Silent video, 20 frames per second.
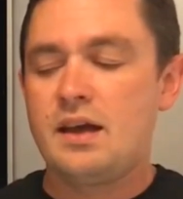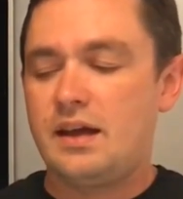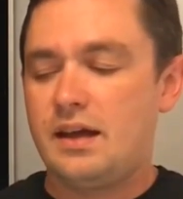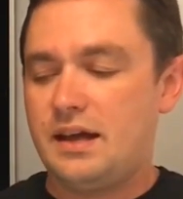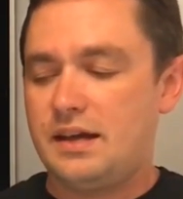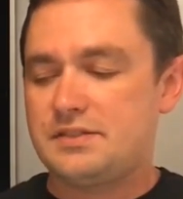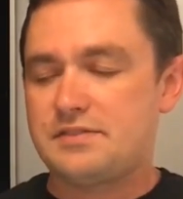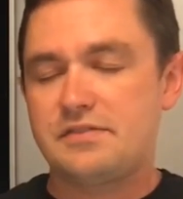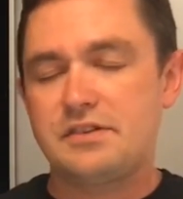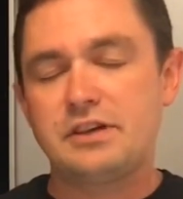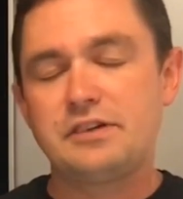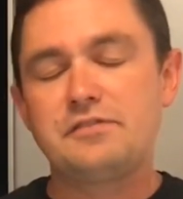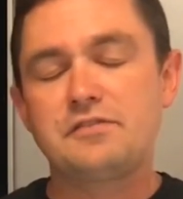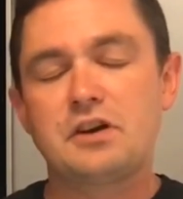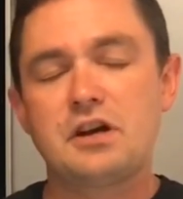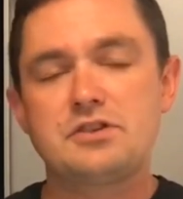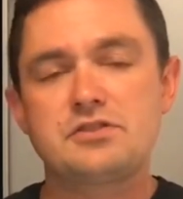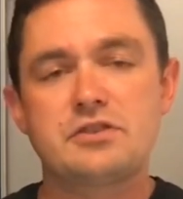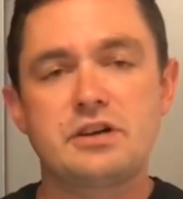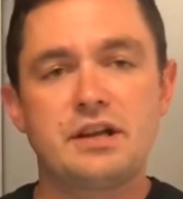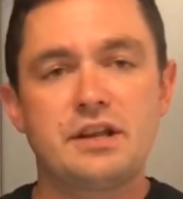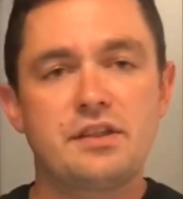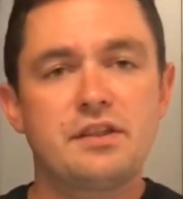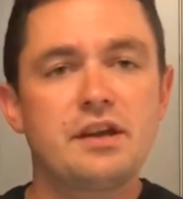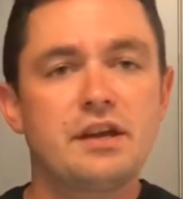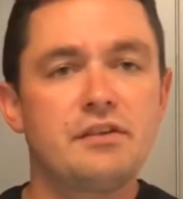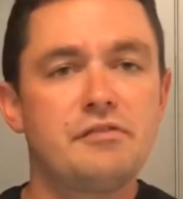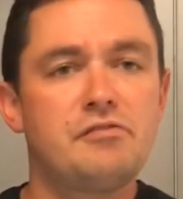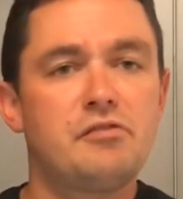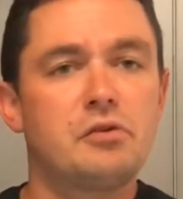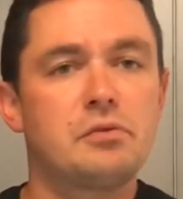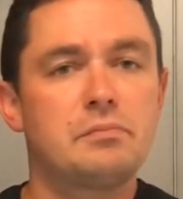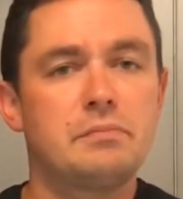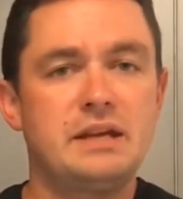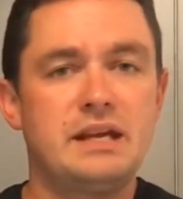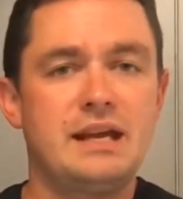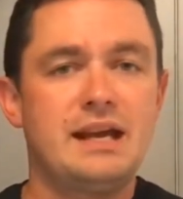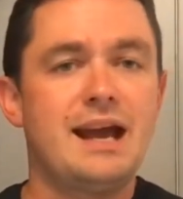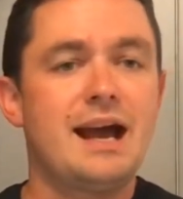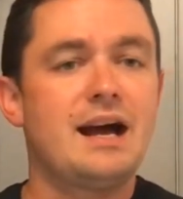It's a very frustrating thing for
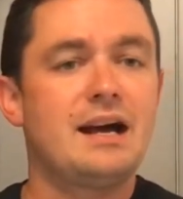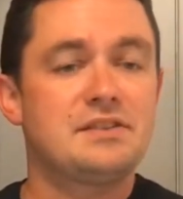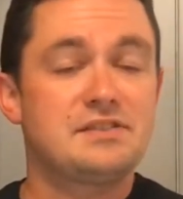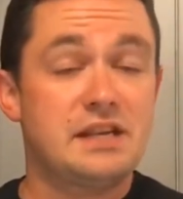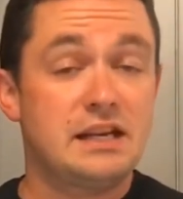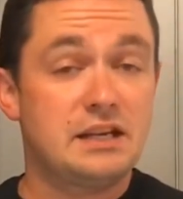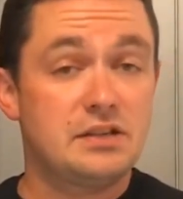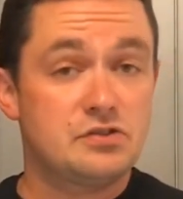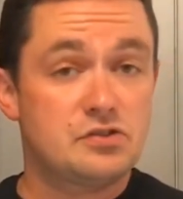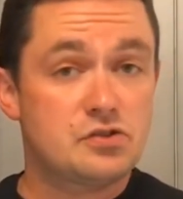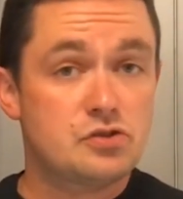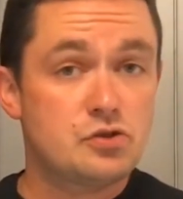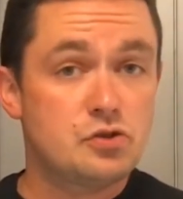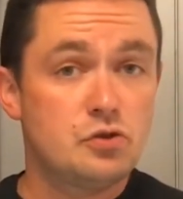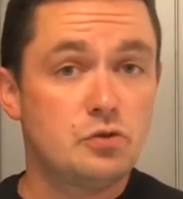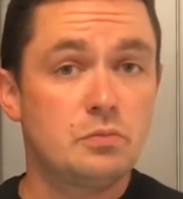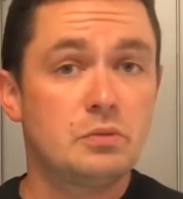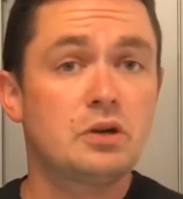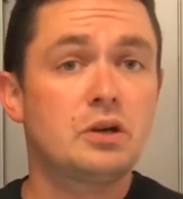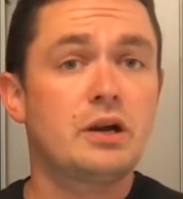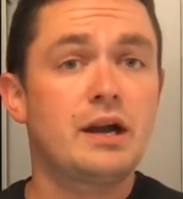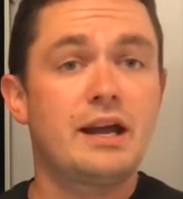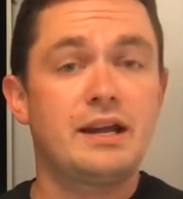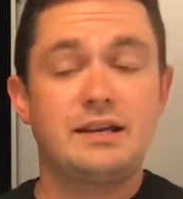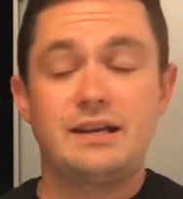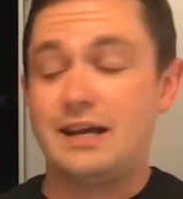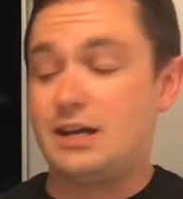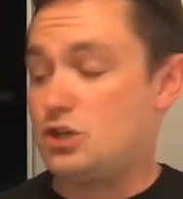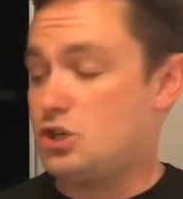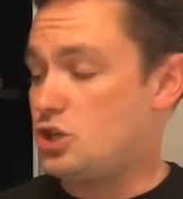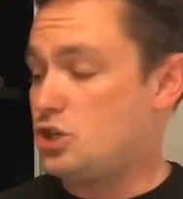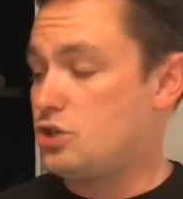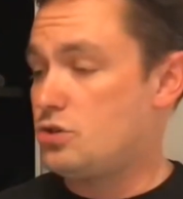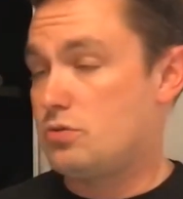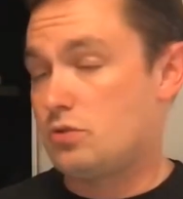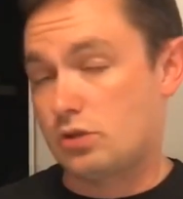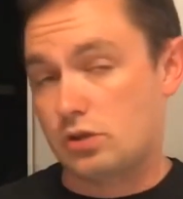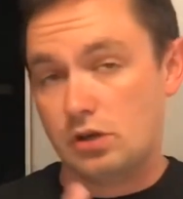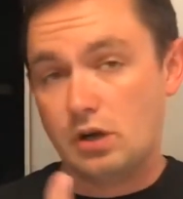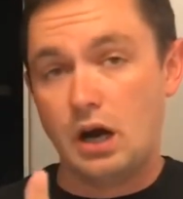me as a consumer and a
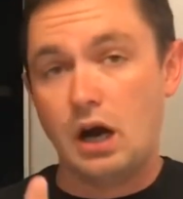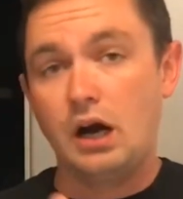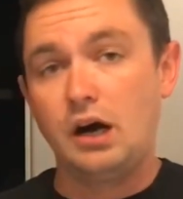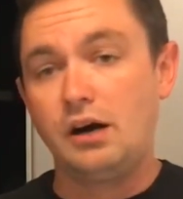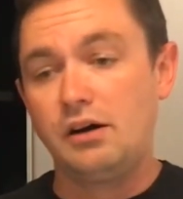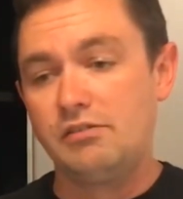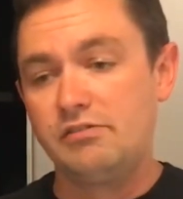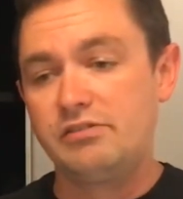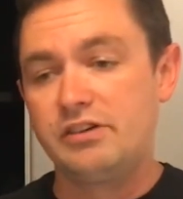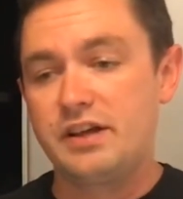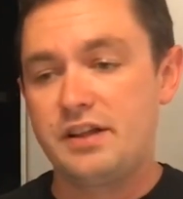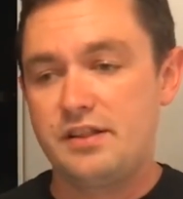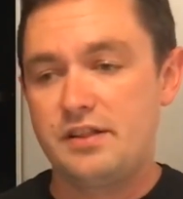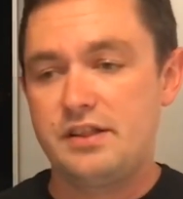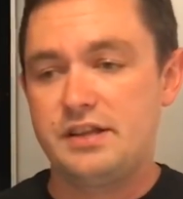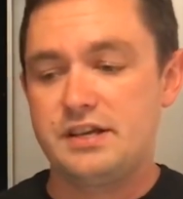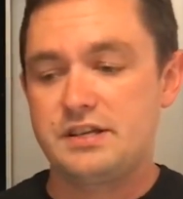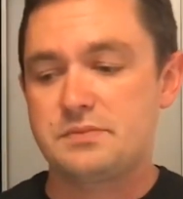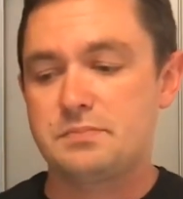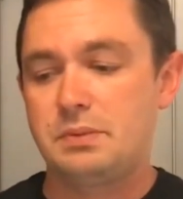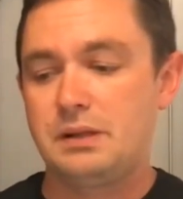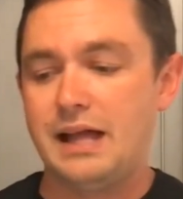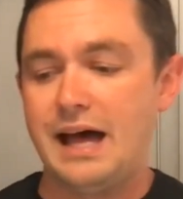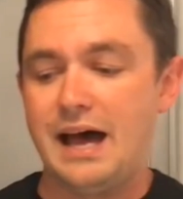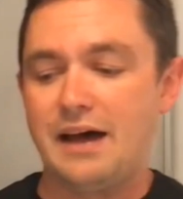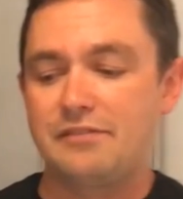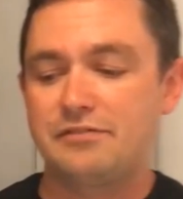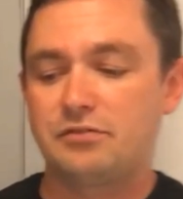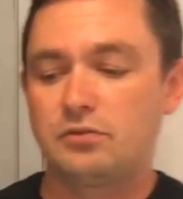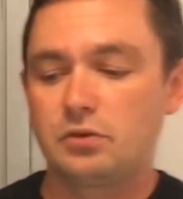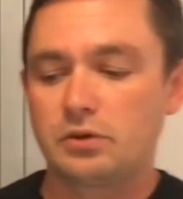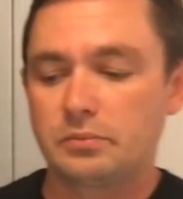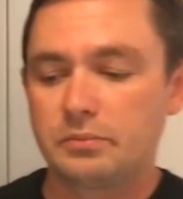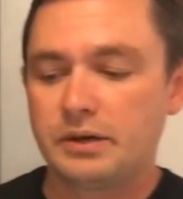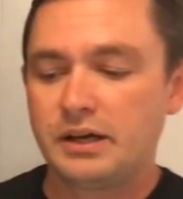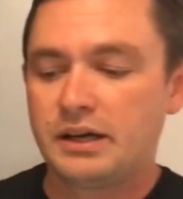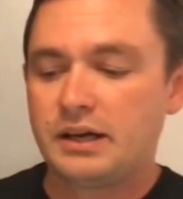shooter of this platform.